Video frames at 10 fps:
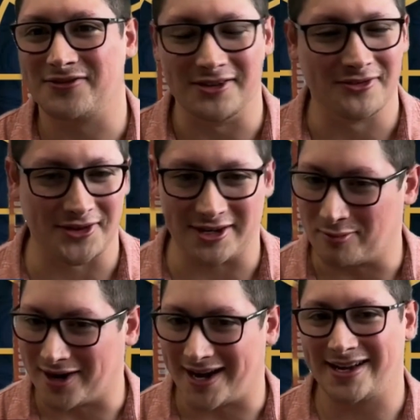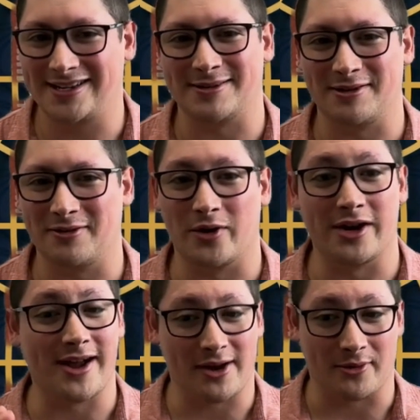Feel free to brag. Tell me where
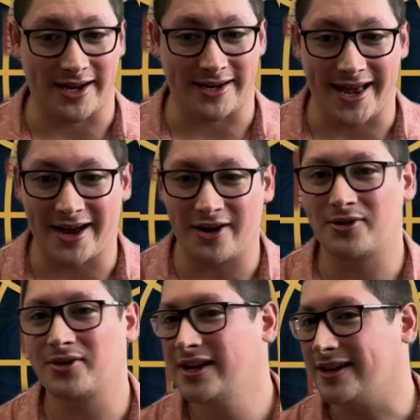you're at right now,